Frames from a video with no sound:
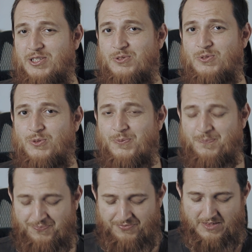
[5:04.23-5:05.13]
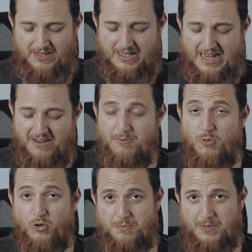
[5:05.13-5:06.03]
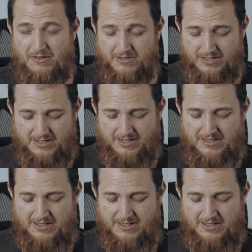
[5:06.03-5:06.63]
to have more power,